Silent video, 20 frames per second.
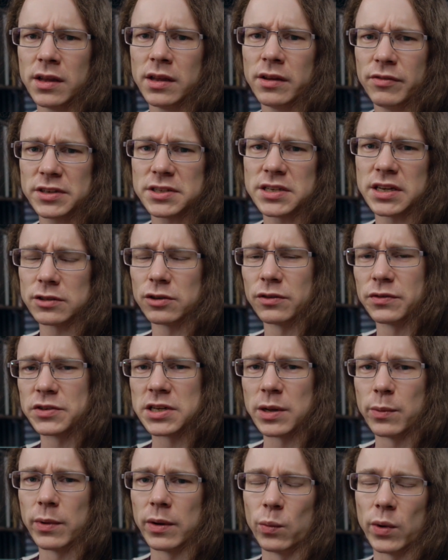Fast Act
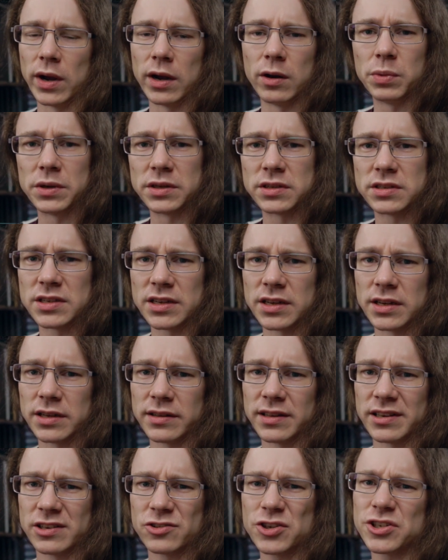obviously went well, but
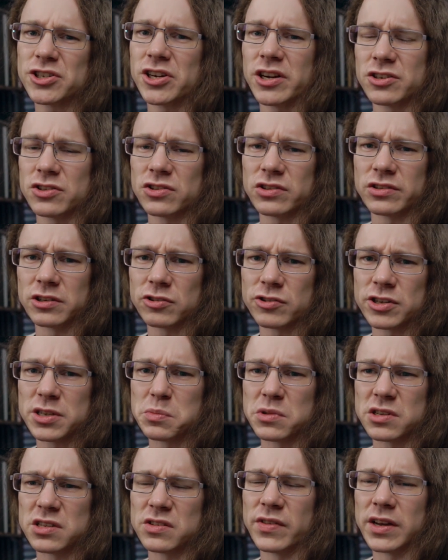the Treasure Hunter and the
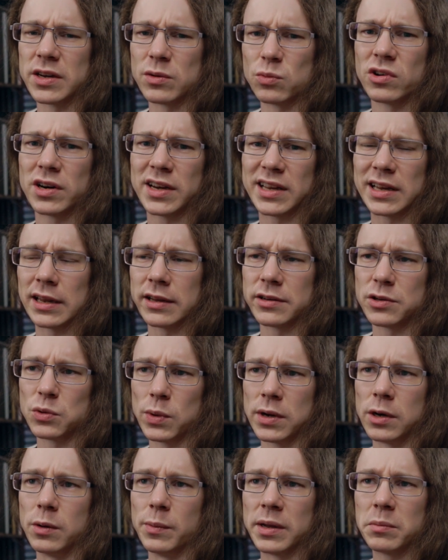Christmas event were a little
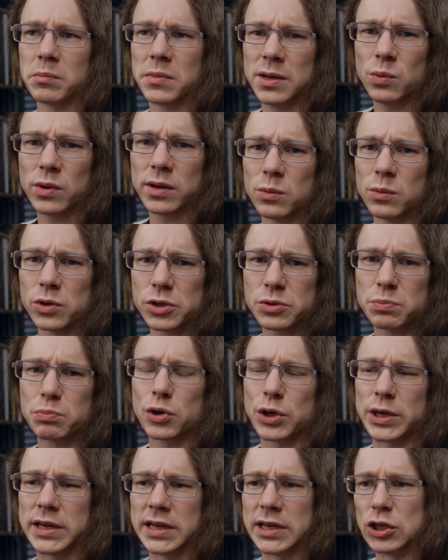underwhelming. Meat was
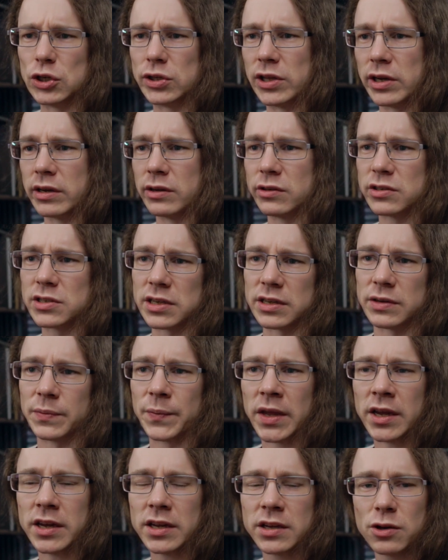pretty good, though, so
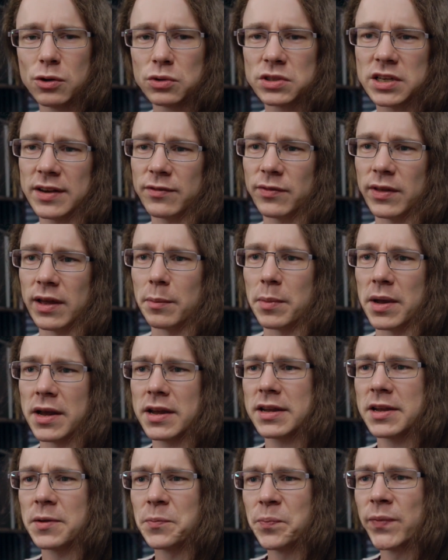cool to have that
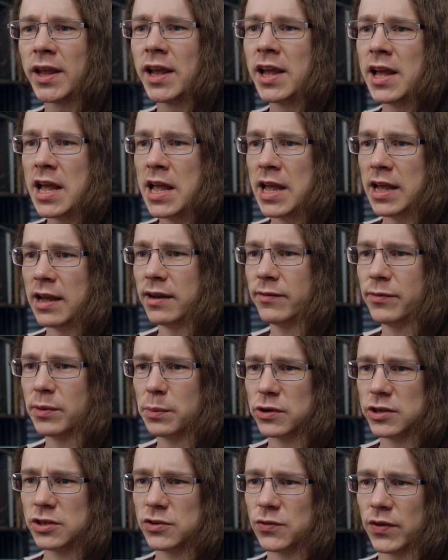back.
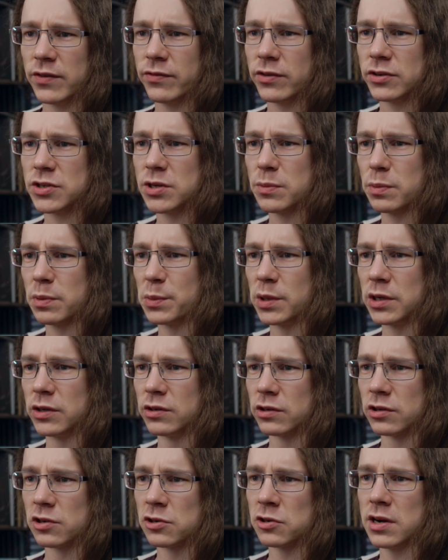Everybody's favourite super
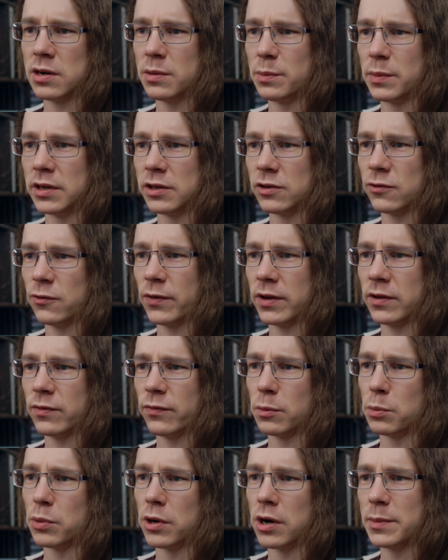mutant, Grum, and his
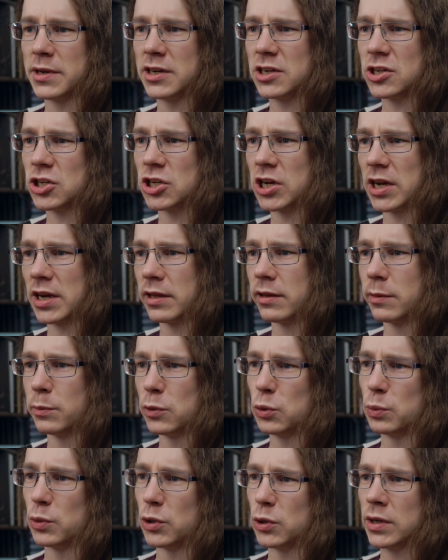faithful Brahmin, Charlie the
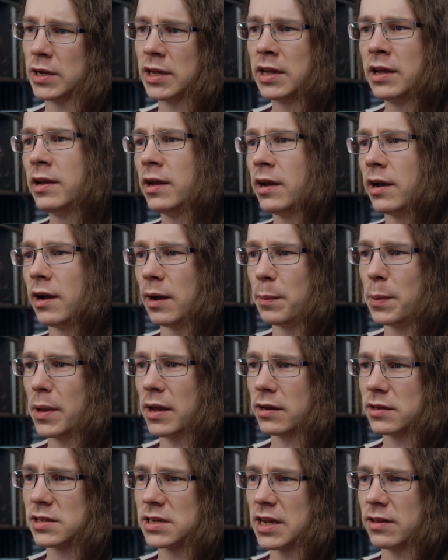Moo, are
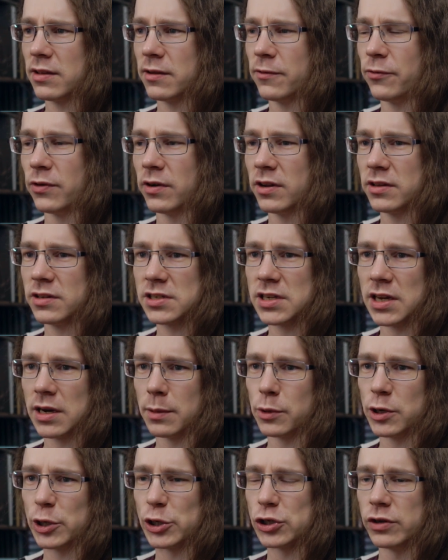back together for another
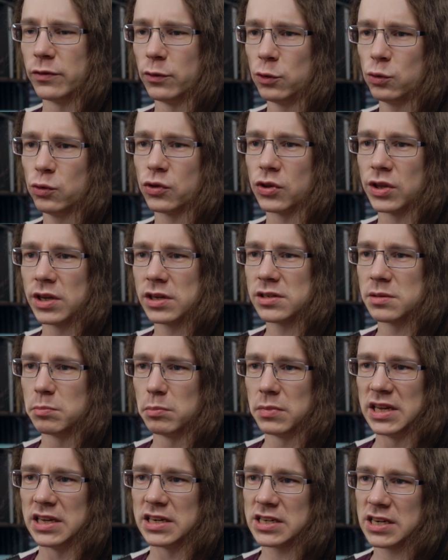celebration of all things
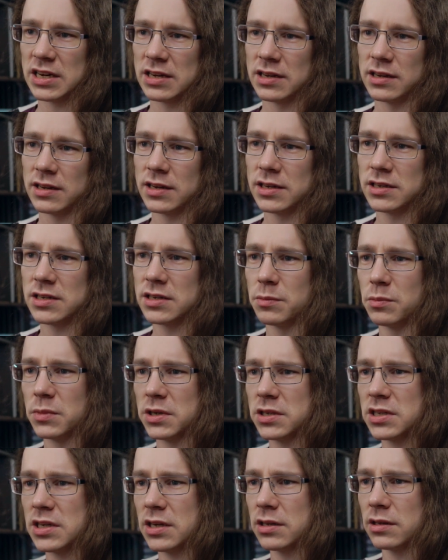meat. In case you
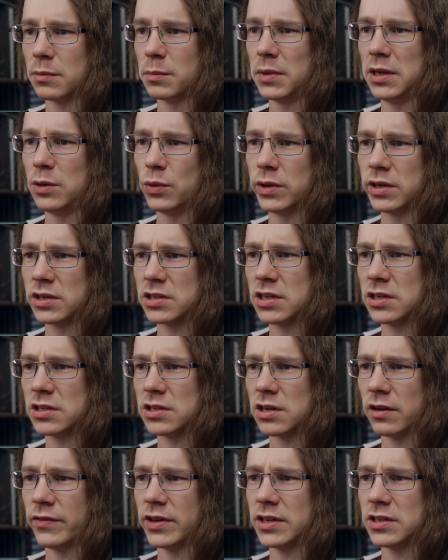missed it, the Meat Week
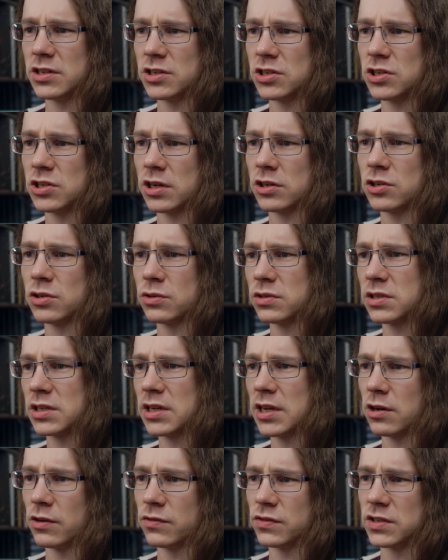seasonal event is scheduled to
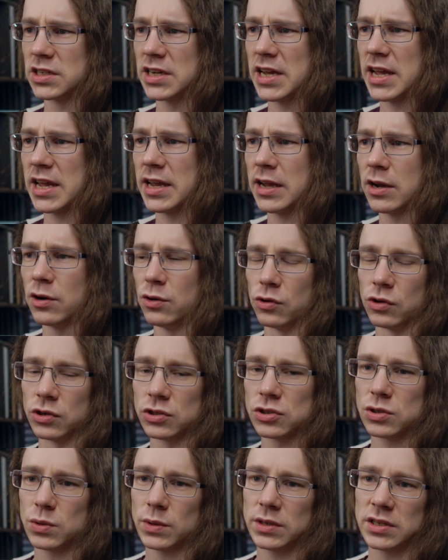kick off today,
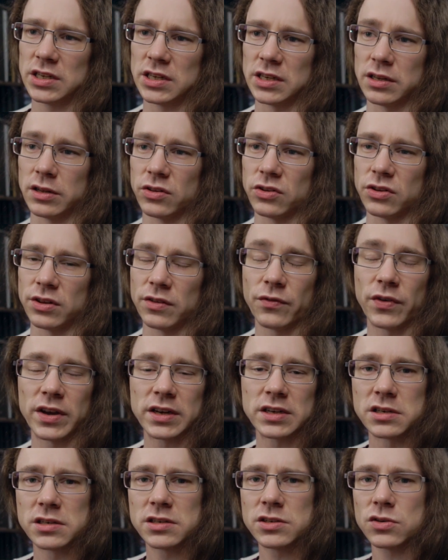August 20th. In
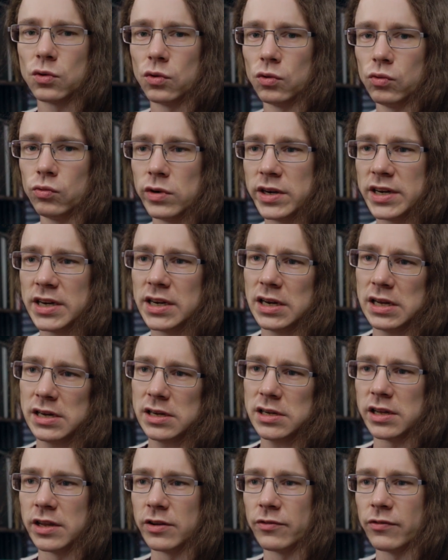fact, it is already
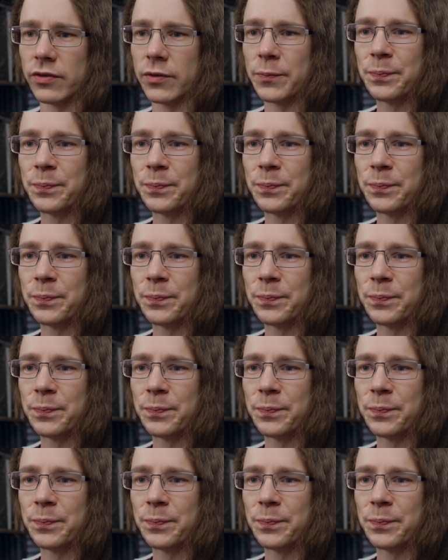live.